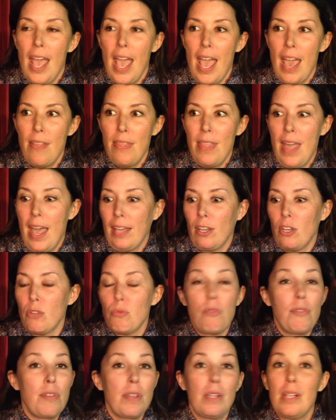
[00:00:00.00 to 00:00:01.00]
and that could
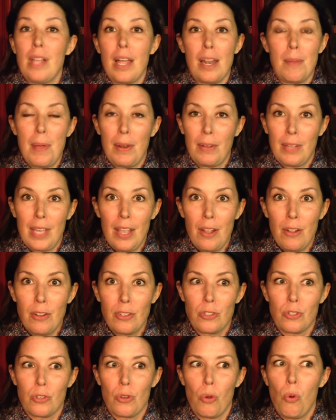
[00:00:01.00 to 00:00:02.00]
reveal a lot about a
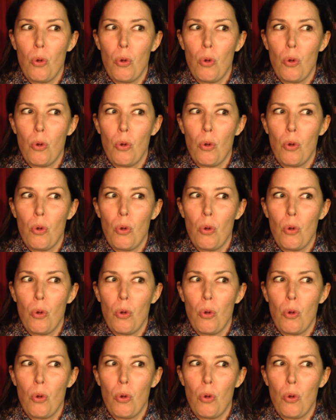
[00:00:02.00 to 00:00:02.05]
character.